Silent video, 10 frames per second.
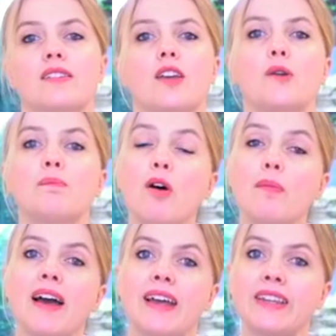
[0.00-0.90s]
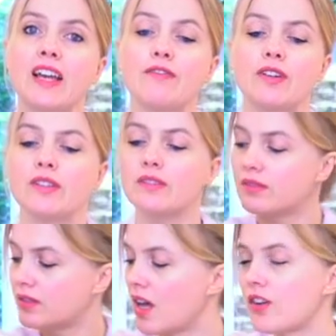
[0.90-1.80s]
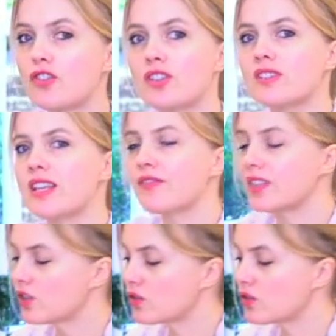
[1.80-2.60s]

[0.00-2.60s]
So put that in the oven, 170